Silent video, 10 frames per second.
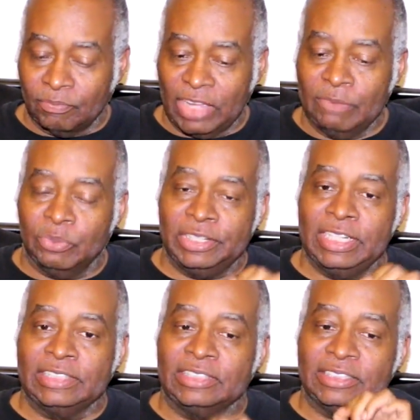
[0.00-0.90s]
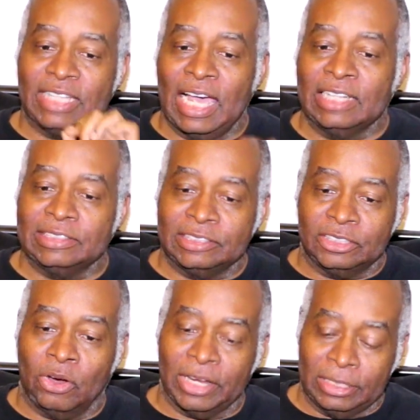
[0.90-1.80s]
it predicts the size of the
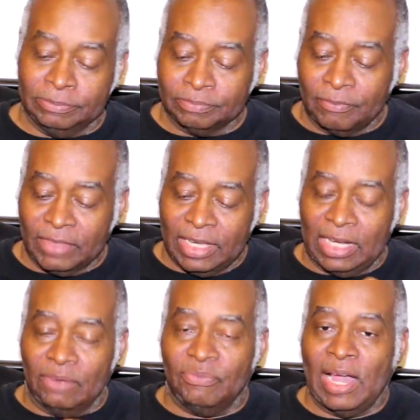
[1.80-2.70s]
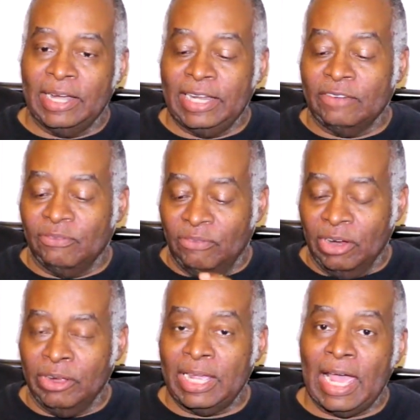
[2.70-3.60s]
target. And I found that
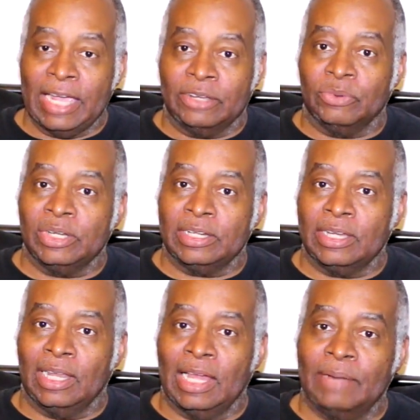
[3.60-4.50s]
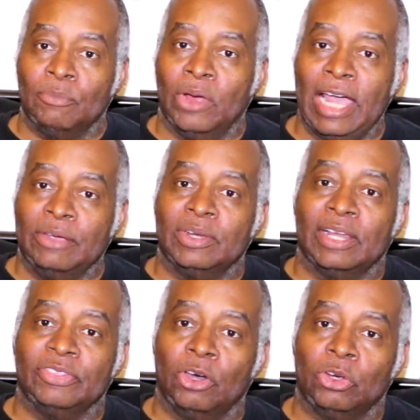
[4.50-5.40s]
very accurate, a lot more accurate
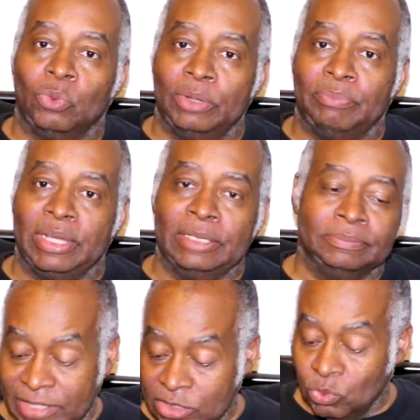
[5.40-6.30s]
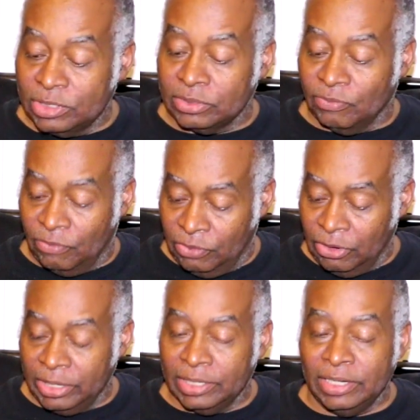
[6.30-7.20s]
than I thought it would be. This was
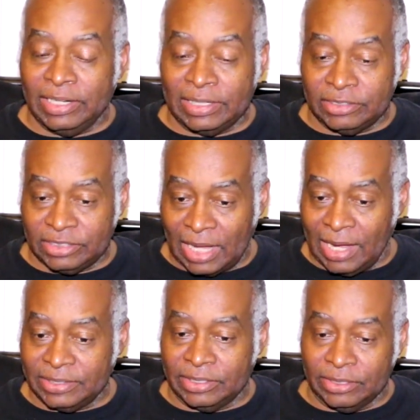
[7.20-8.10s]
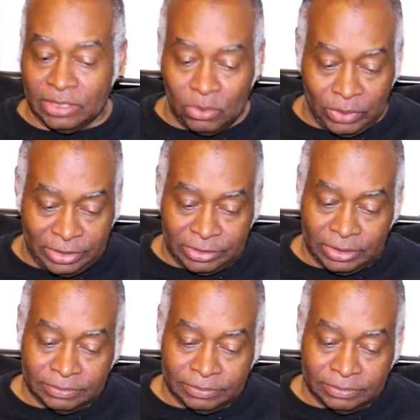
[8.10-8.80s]
very good at sizing the coins.